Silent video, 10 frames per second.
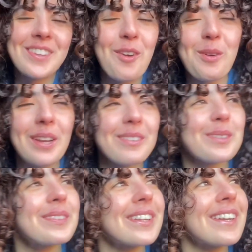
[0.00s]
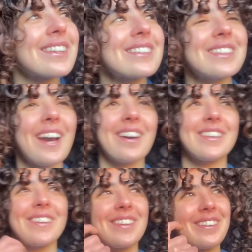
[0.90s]
Don't wait for me to tell
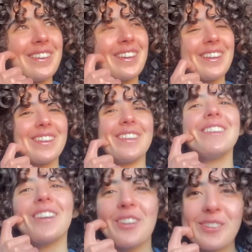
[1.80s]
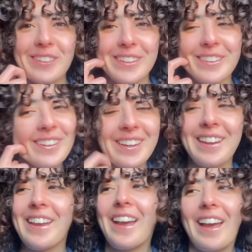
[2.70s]
you to do it. You know you want to do it.
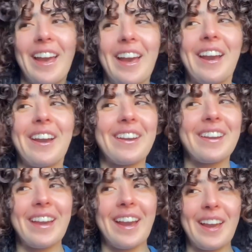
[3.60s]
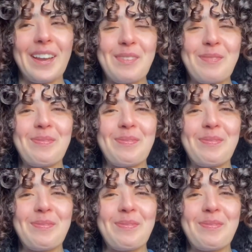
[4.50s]
Okay.